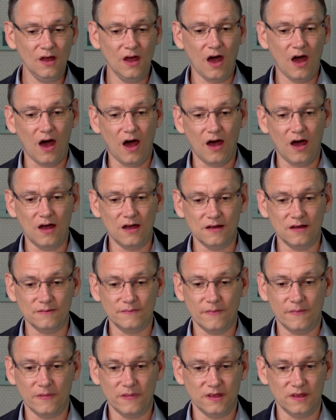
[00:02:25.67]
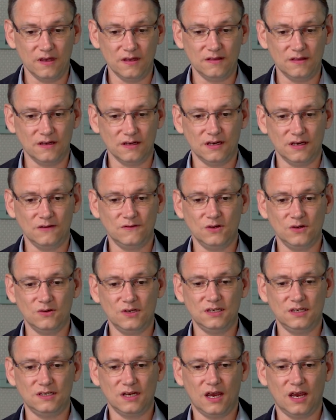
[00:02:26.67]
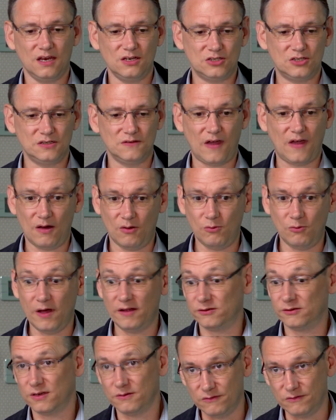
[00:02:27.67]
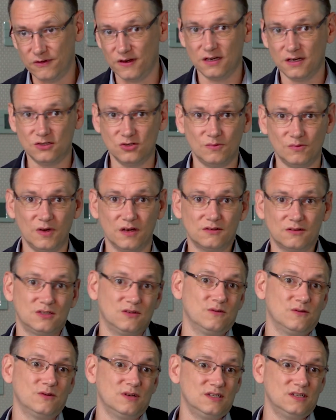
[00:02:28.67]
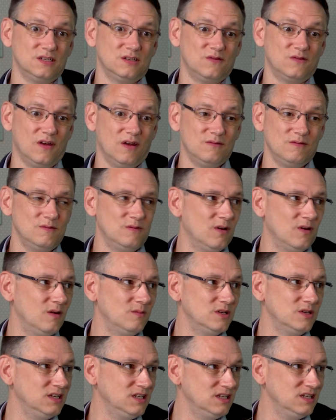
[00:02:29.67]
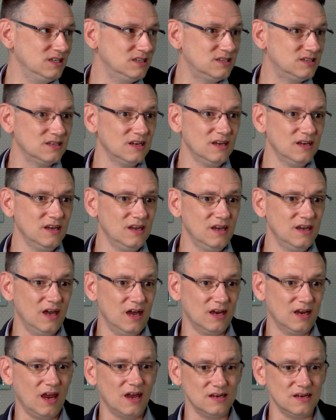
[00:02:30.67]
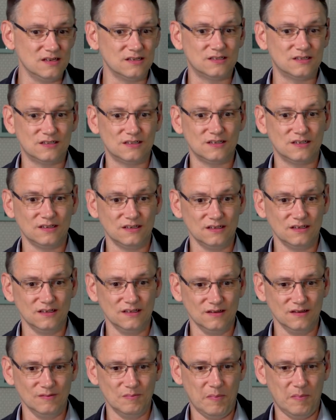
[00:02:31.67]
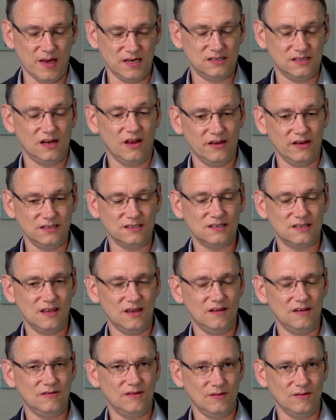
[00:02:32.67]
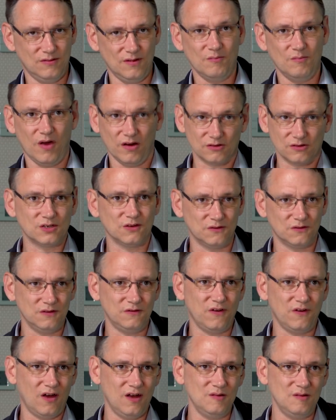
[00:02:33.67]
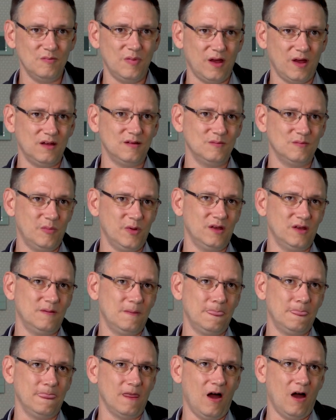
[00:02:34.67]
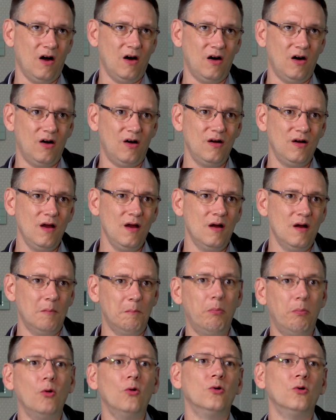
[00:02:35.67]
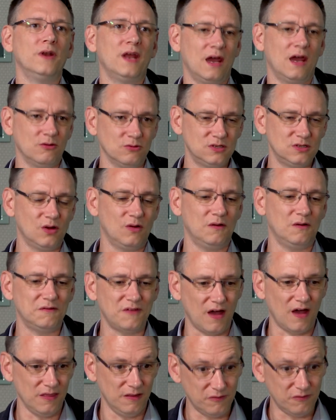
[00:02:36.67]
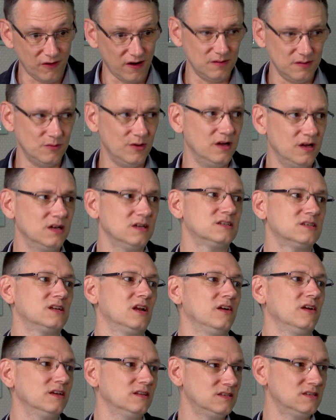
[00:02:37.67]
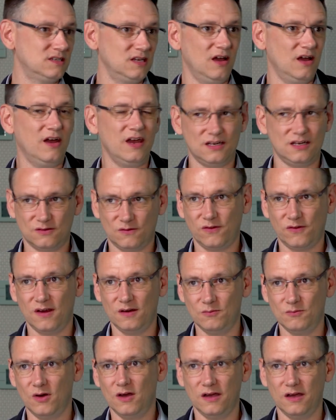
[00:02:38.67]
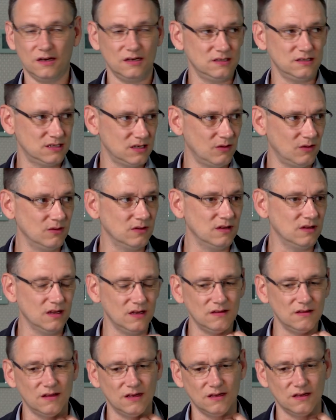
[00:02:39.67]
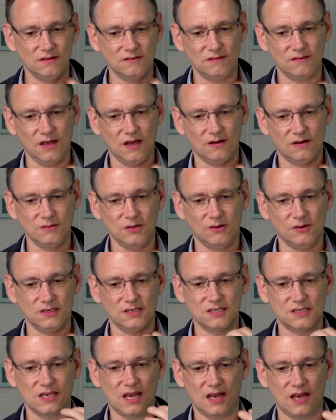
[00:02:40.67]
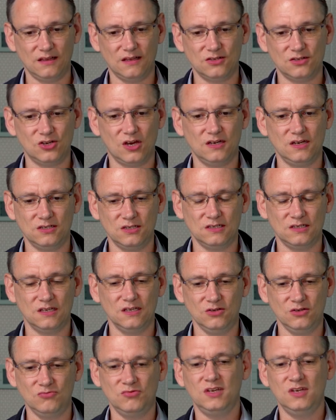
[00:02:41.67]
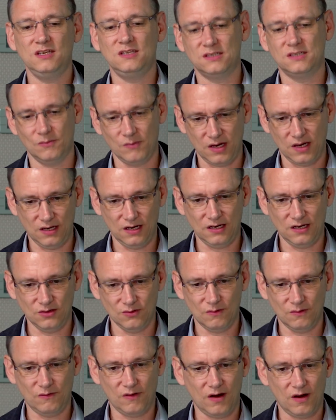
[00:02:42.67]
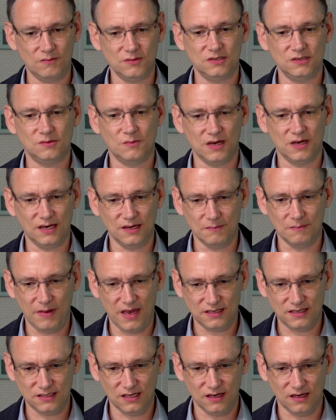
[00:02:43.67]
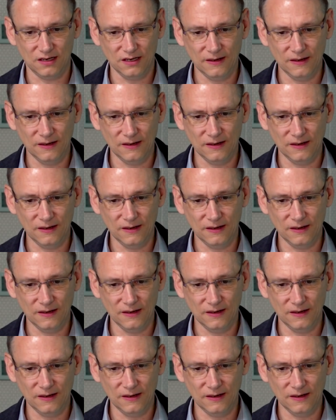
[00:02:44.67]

that give you an indication of how well configured your Microsoft 365 environment is against baselines that Microsoft define, but are born out of other frameworks like the CIS framework and so on that help you understand the changes that you need to make in your environment to make it better.